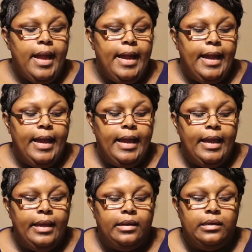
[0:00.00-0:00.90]

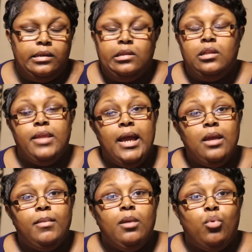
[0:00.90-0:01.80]
And that
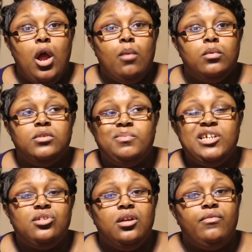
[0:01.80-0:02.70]
can be a problem,
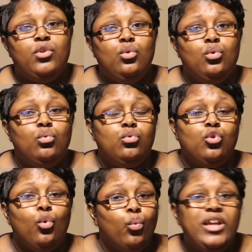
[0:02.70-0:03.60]
especially if
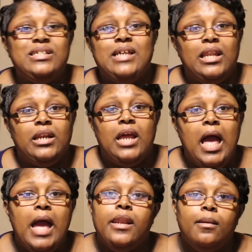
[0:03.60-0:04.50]
you're reselling an
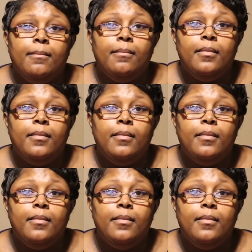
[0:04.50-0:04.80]
item.